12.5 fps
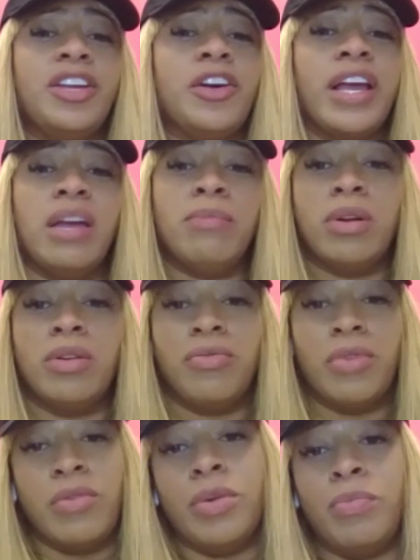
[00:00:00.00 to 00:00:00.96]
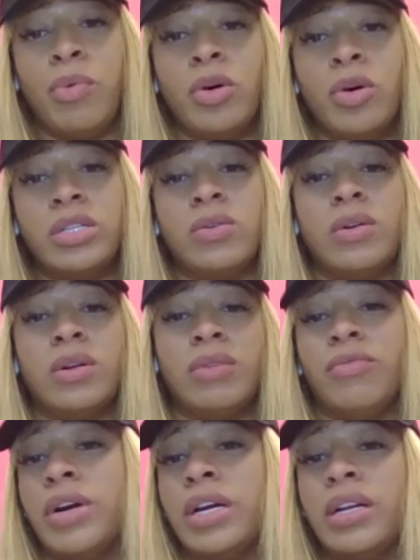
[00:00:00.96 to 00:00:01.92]
You're able to run reports on a
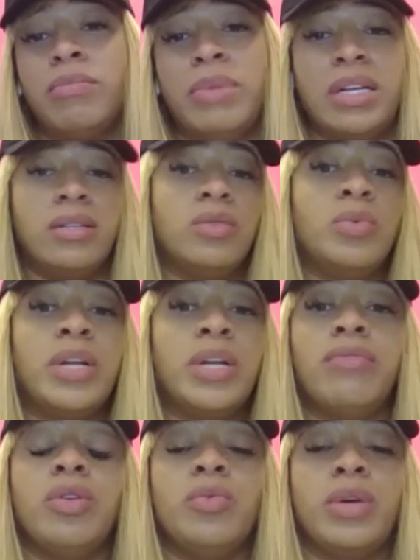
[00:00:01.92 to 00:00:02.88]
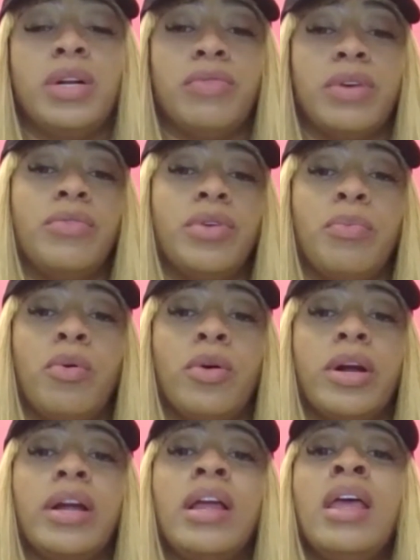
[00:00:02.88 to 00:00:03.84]
regular basis whenever you want to run a
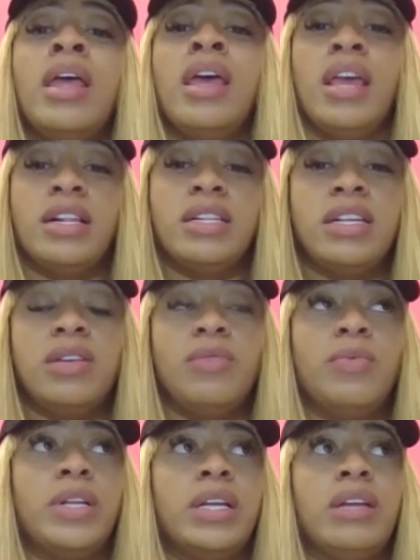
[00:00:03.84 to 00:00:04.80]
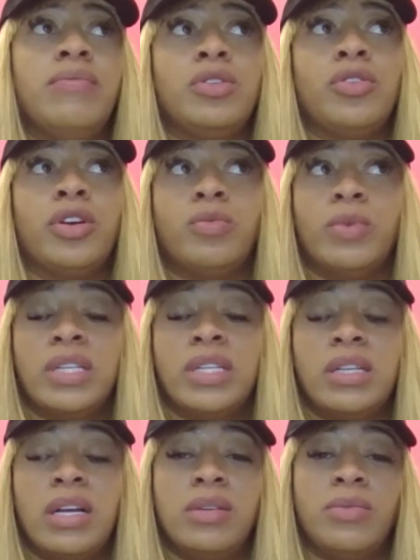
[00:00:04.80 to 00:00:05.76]
report and see what inventory, what's
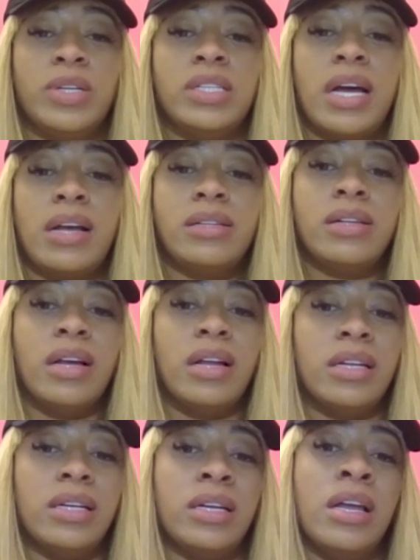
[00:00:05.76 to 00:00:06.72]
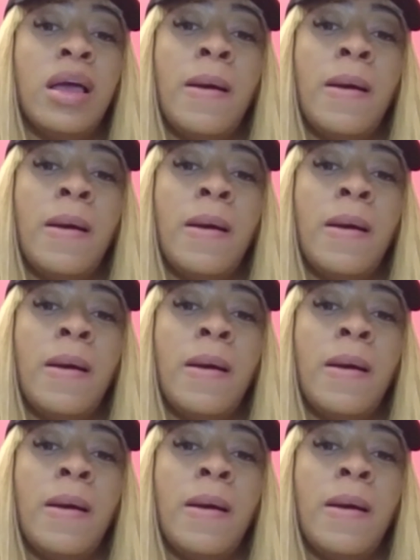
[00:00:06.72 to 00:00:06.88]
selling, what's not selling.